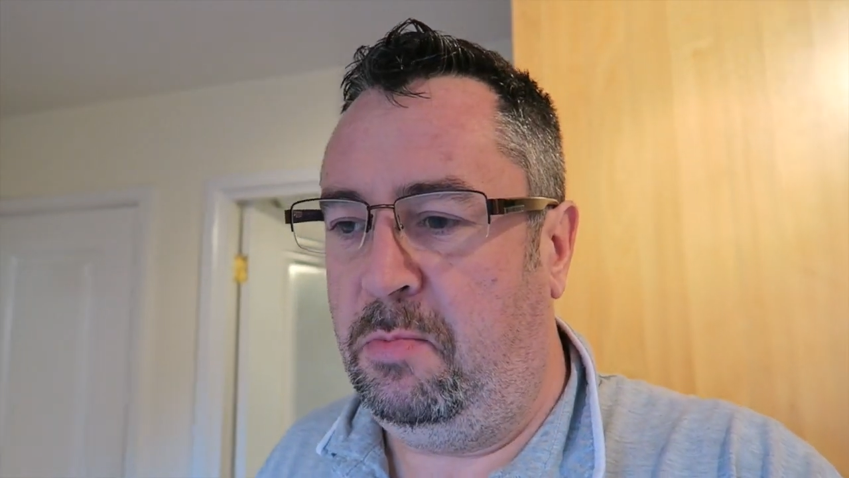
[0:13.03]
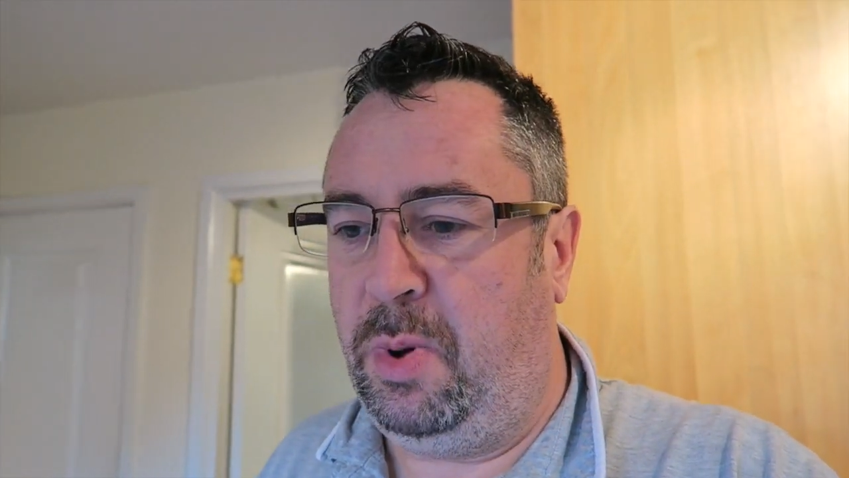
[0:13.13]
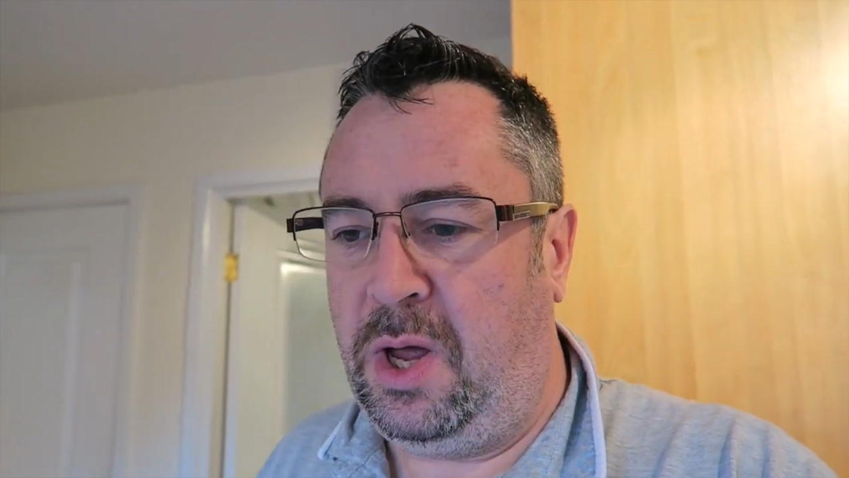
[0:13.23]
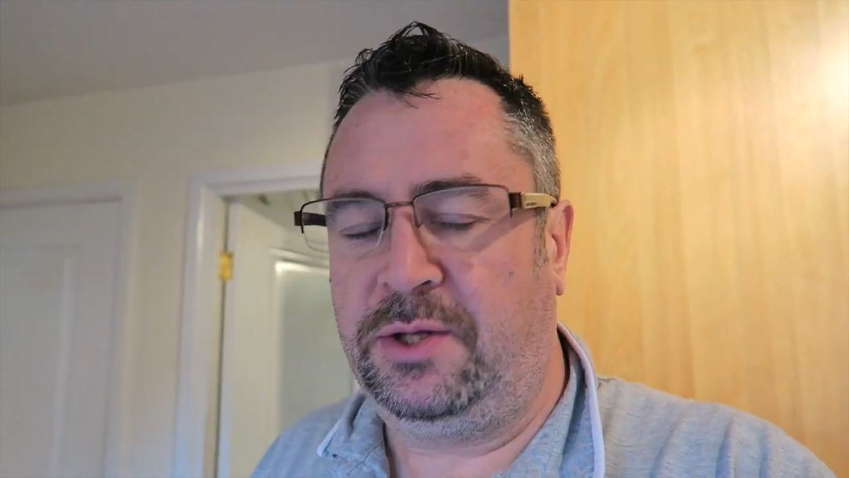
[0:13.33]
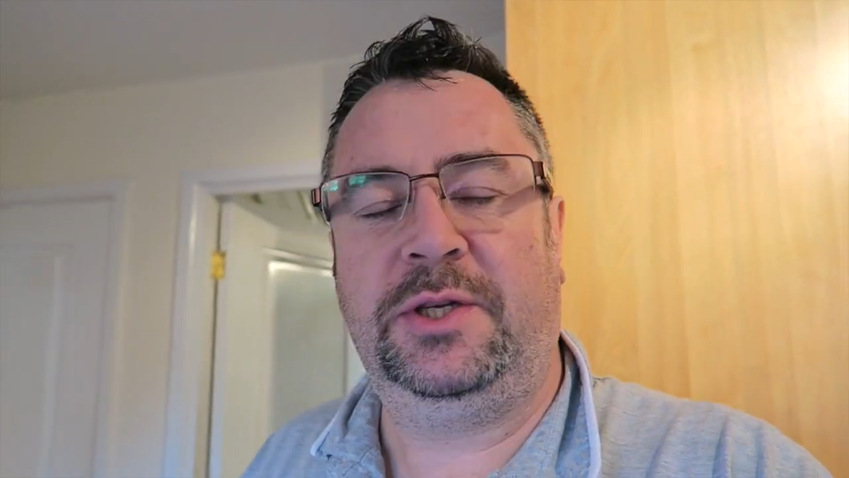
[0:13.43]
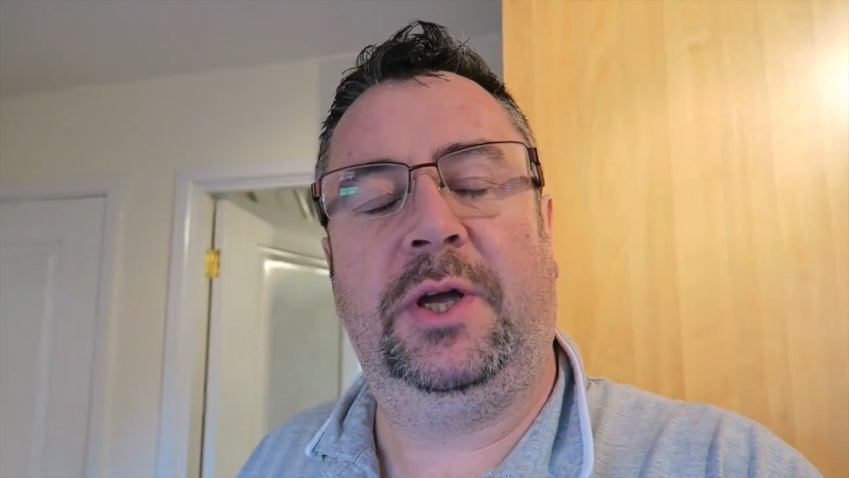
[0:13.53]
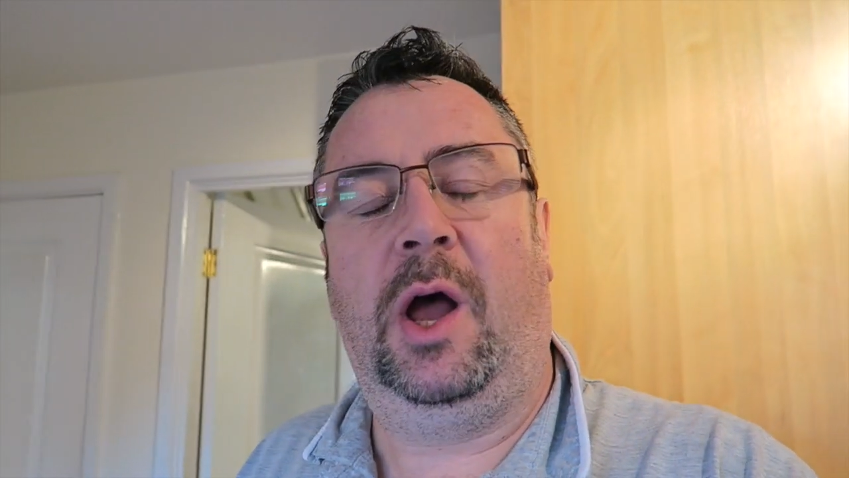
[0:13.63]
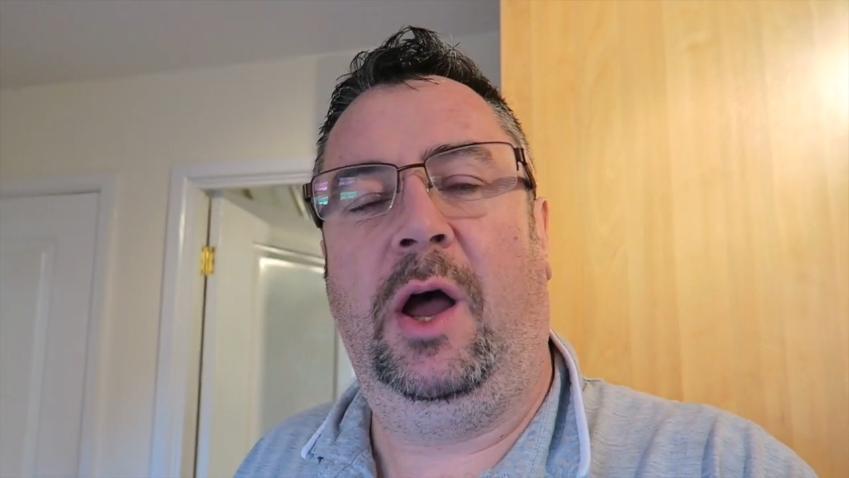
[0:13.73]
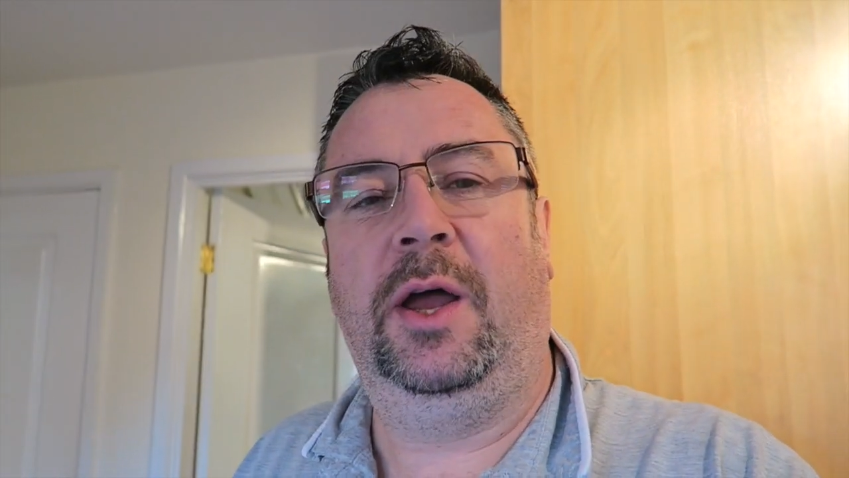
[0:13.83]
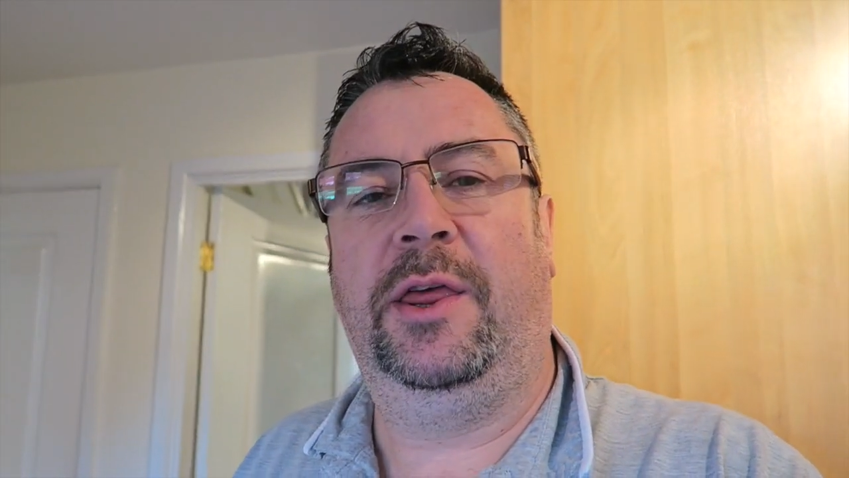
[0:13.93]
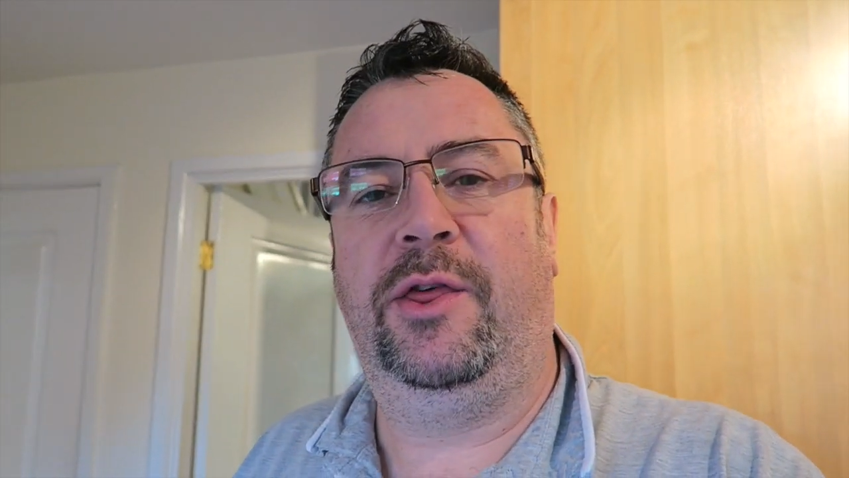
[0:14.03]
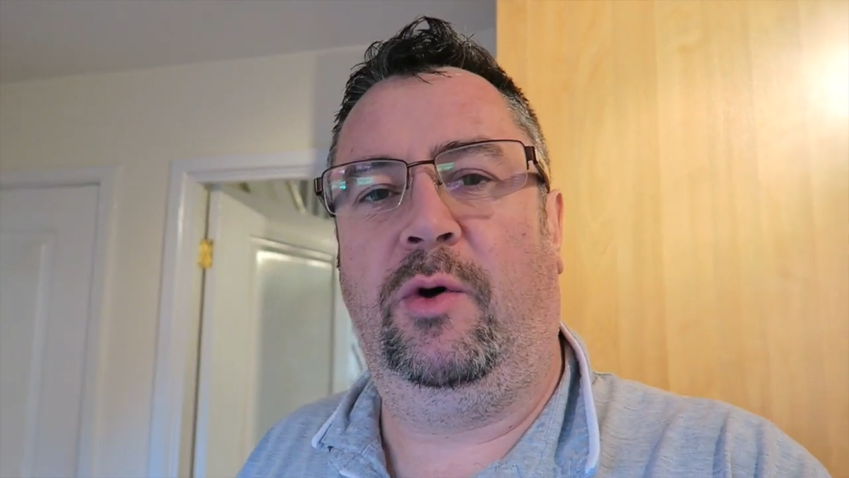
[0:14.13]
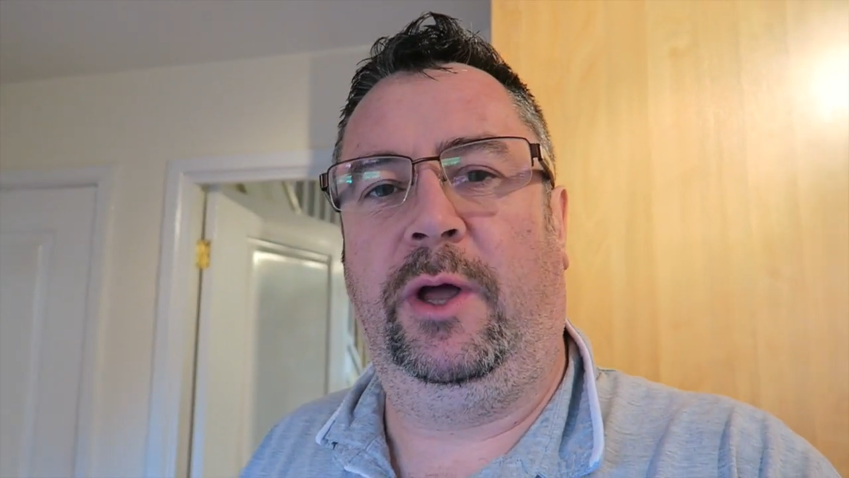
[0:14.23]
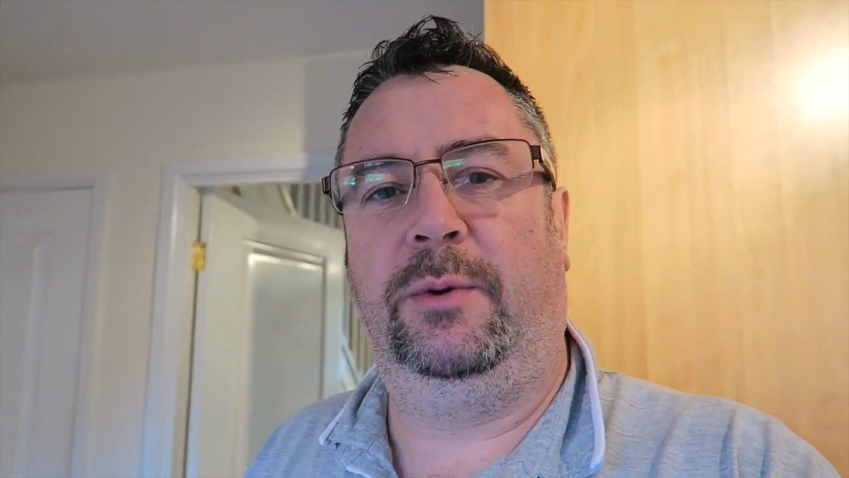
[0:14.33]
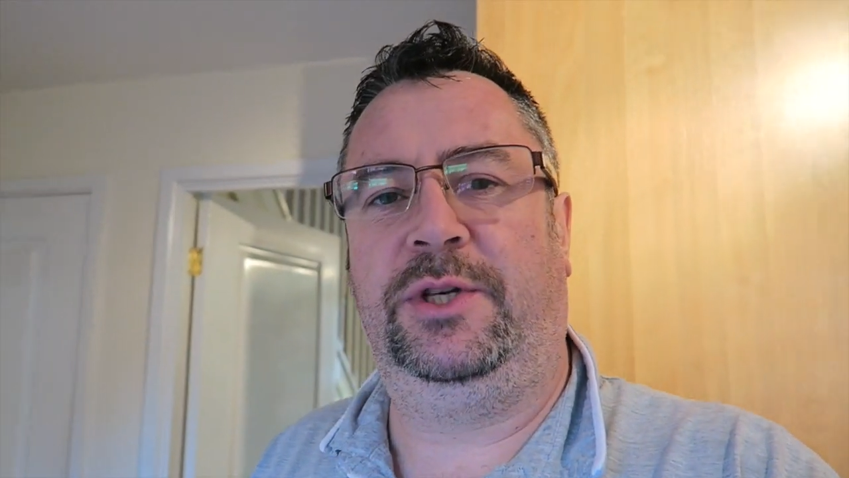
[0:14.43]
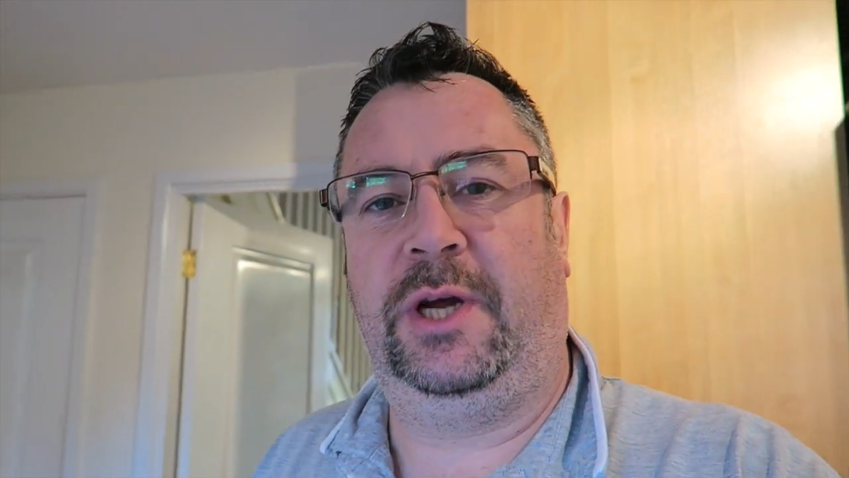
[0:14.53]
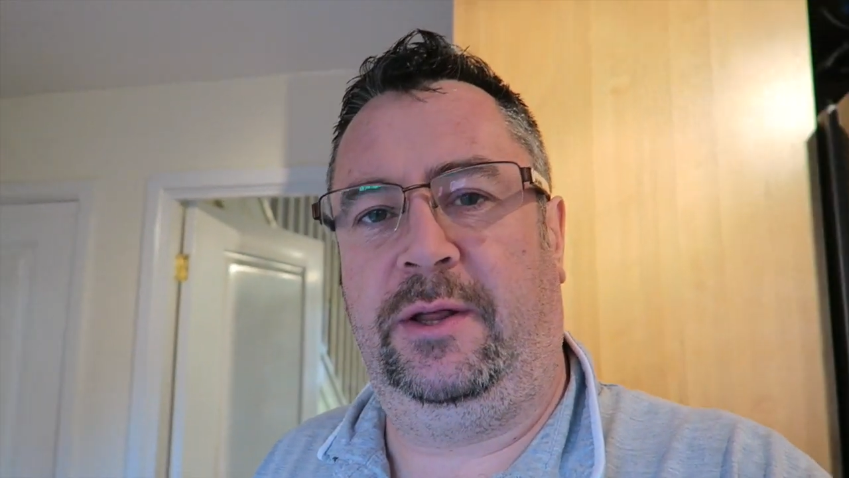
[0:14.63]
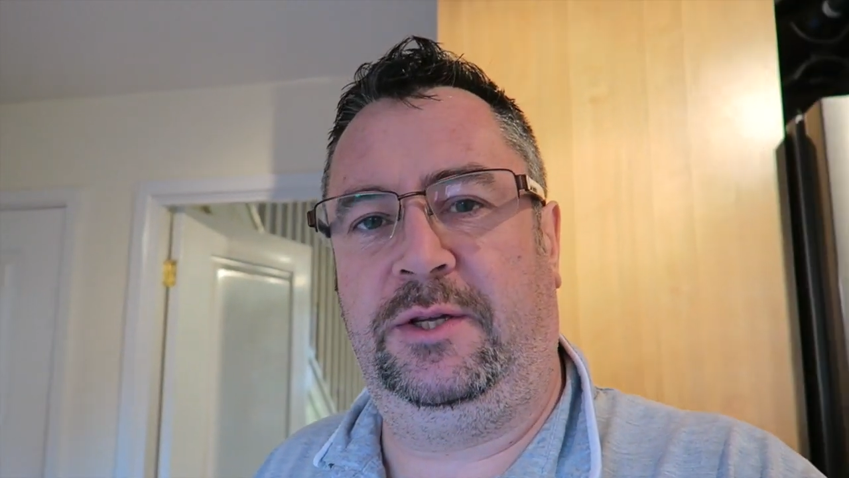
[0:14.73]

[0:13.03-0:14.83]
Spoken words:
but I thought I would share